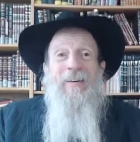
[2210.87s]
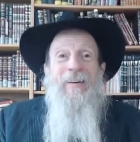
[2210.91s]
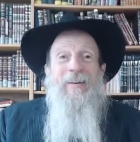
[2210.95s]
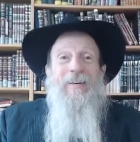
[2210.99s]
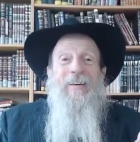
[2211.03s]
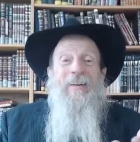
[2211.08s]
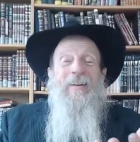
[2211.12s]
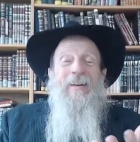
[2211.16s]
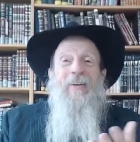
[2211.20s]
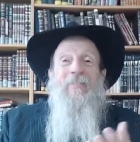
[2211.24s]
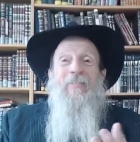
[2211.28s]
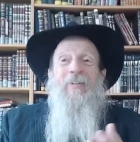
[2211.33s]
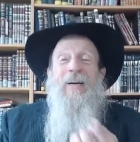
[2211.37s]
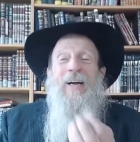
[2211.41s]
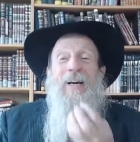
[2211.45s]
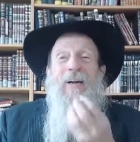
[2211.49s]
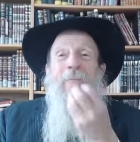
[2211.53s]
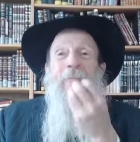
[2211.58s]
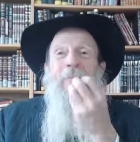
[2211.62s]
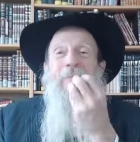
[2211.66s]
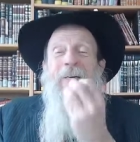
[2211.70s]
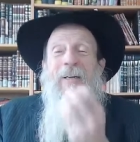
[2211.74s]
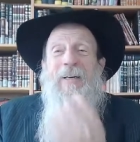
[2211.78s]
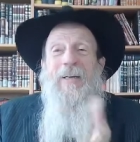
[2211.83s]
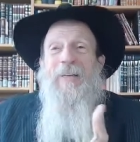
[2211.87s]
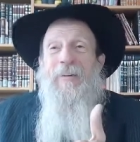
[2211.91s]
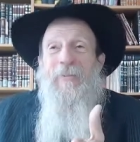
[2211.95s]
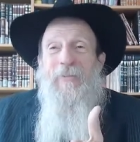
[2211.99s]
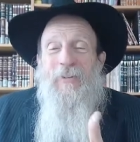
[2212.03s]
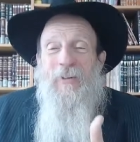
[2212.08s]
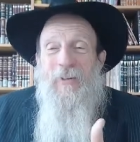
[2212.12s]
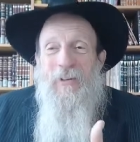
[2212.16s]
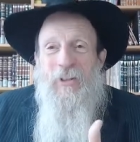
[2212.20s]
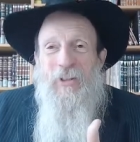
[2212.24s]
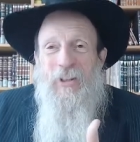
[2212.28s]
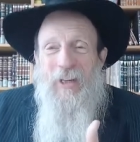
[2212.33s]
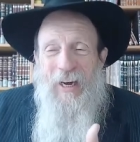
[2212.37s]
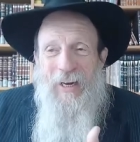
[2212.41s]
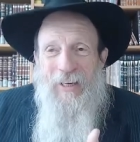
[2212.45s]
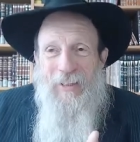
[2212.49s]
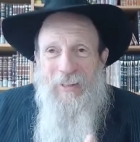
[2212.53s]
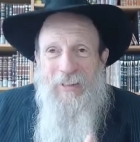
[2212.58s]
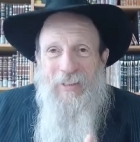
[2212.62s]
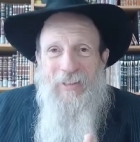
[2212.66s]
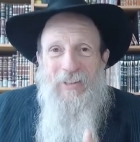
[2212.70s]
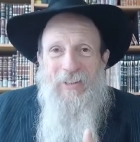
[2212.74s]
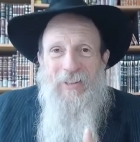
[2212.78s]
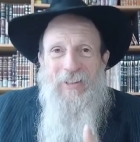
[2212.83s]
You haven't got a minute of
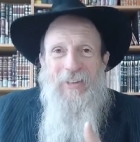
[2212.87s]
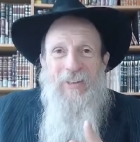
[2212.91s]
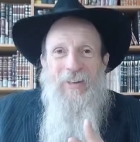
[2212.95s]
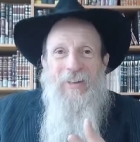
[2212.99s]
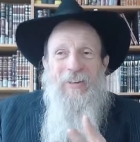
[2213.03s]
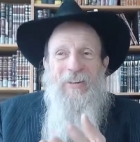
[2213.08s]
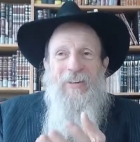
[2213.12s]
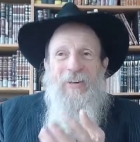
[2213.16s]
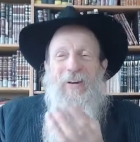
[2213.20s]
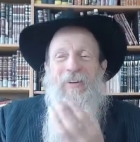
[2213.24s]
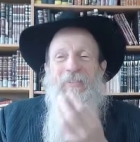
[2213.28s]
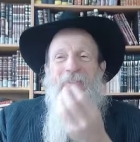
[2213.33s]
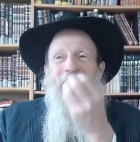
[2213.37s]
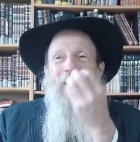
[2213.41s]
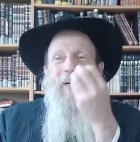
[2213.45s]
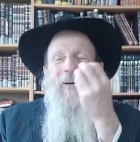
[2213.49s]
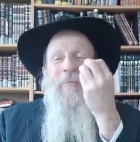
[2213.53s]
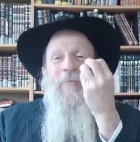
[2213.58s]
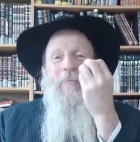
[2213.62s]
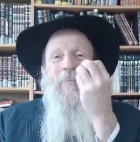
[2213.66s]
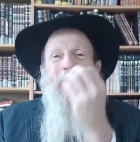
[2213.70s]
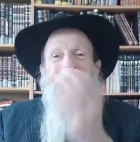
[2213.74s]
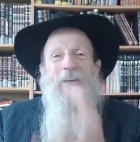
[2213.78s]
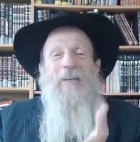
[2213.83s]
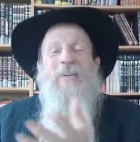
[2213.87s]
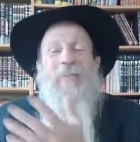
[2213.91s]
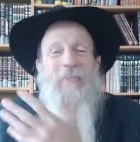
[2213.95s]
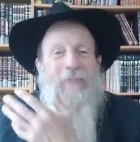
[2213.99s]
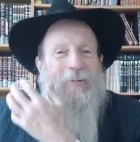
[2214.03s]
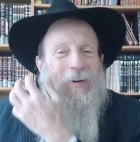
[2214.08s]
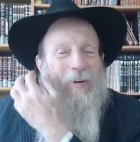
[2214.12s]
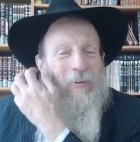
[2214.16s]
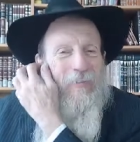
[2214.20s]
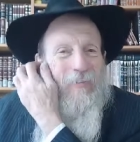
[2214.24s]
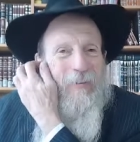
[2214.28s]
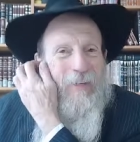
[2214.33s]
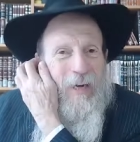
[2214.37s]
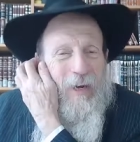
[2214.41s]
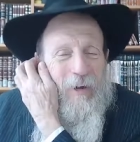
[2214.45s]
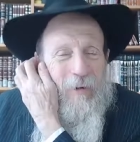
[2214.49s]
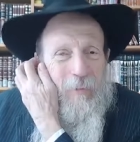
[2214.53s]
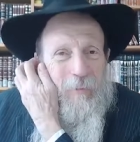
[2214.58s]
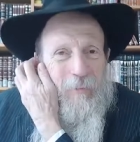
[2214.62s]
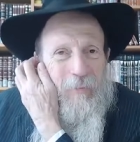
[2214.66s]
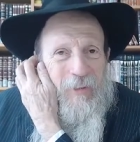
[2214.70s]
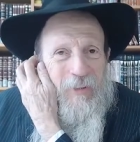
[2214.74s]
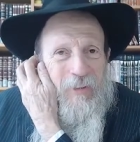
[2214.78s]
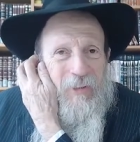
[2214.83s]
silence. You haven't got a minute of, of
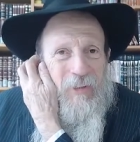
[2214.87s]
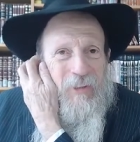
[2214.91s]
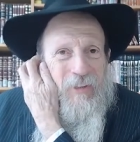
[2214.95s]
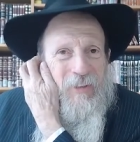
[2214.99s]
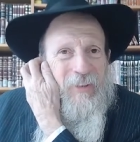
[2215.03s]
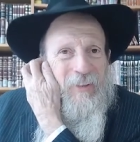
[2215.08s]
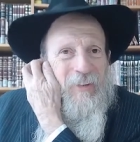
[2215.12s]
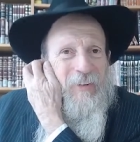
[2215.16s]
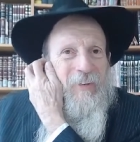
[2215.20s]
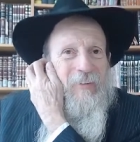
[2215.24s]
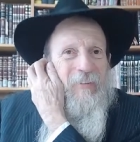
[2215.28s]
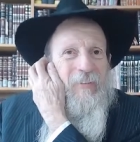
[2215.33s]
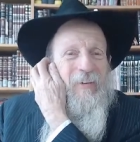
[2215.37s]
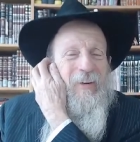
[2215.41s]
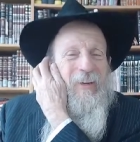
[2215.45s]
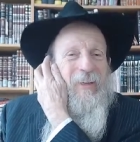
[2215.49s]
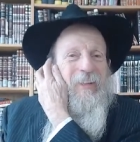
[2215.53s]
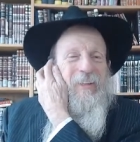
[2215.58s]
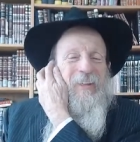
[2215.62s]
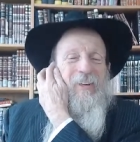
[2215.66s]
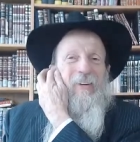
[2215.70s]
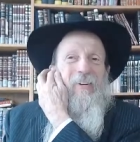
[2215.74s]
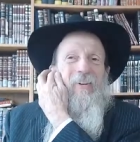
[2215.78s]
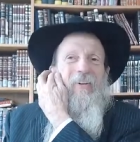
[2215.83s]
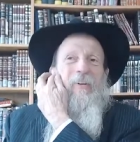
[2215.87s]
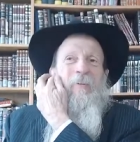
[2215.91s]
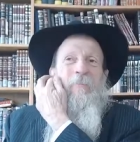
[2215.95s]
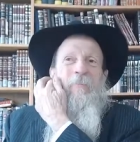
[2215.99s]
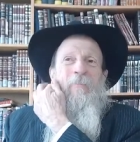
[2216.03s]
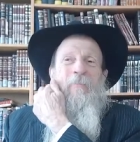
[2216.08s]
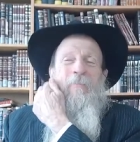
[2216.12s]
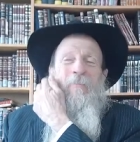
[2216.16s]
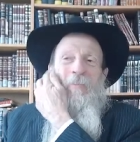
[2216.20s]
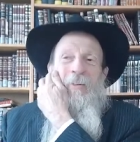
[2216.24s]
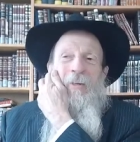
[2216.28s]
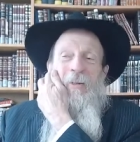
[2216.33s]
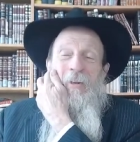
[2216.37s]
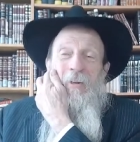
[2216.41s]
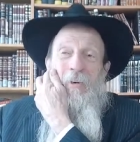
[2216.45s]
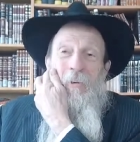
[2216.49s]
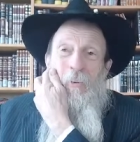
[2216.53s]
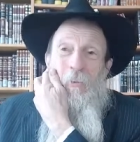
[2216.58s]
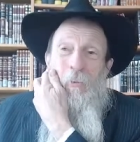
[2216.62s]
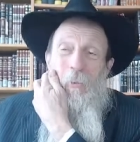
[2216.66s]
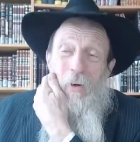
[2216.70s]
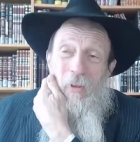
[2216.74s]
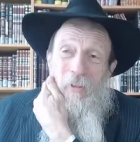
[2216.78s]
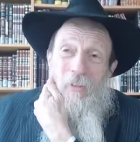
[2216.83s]
calmness, right? You're going,
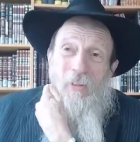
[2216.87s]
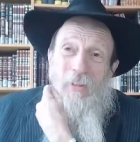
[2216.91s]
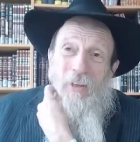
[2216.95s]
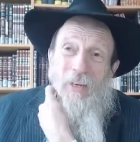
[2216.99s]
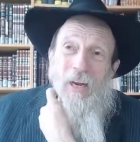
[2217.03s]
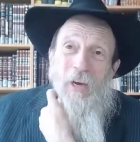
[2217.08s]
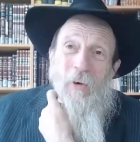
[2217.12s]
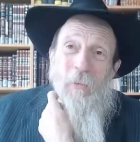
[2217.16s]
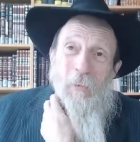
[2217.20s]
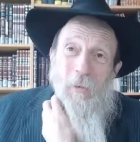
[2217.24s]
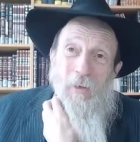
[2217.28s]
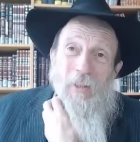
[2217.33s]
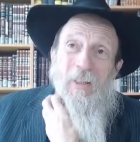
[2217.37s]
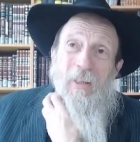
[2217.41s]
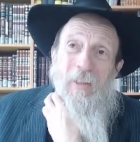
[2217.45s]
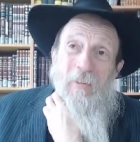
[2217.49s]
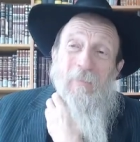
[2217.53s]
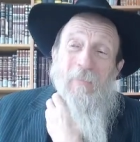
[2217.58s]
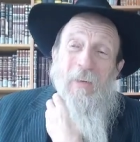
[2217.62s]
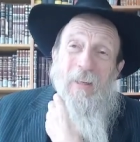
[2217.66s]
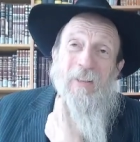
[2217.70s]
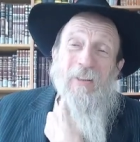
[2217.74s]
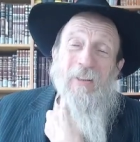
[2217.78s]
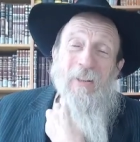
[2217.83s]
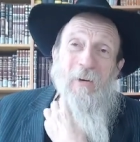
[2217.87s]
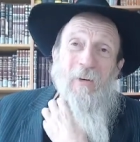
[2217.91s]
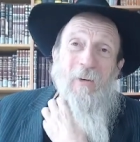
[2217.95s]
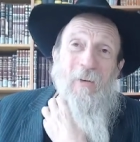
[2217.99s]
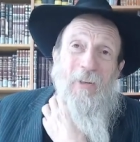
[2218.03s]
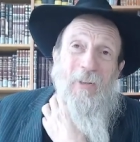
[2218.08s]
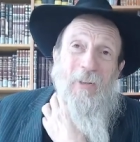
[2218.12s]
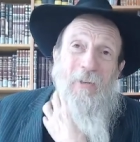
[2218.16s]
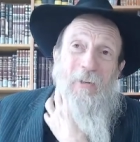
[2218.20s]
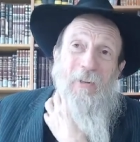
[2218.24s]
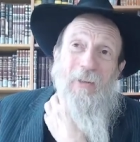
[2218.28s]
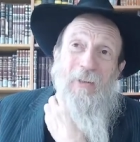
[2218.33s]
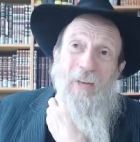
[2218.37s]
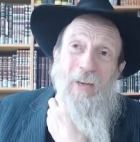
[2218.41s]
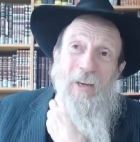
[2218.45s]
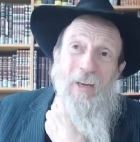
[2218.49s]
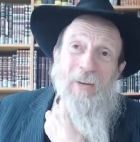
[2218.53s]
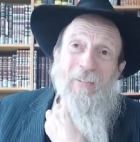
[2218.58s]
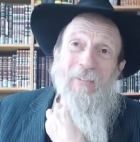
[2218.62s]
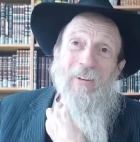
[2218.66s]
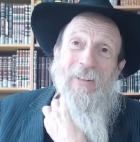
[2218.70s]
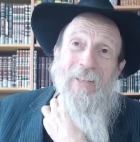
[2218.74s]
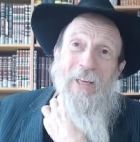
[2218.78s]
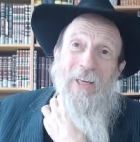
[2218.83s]
one thing I will admit, though, you, you
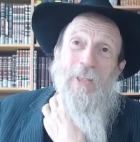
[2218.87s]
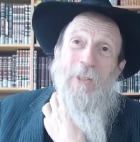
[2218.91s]
have a nice